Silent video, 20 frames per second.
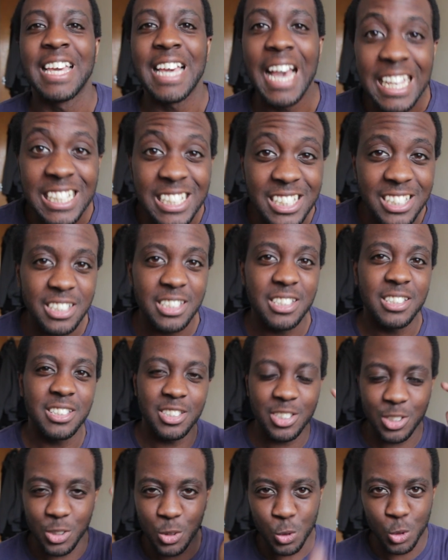
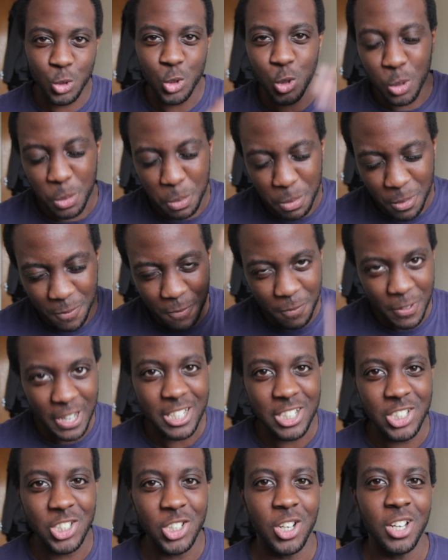catchiest YouTube
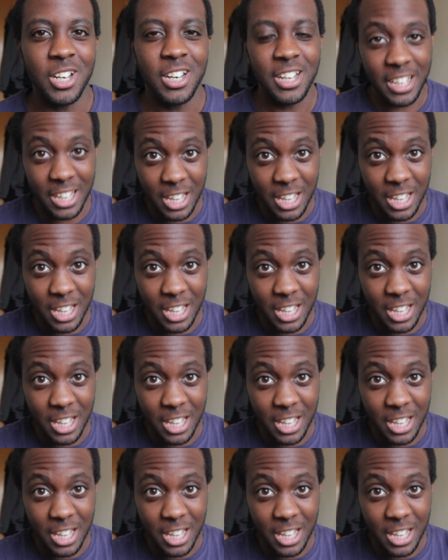fan chant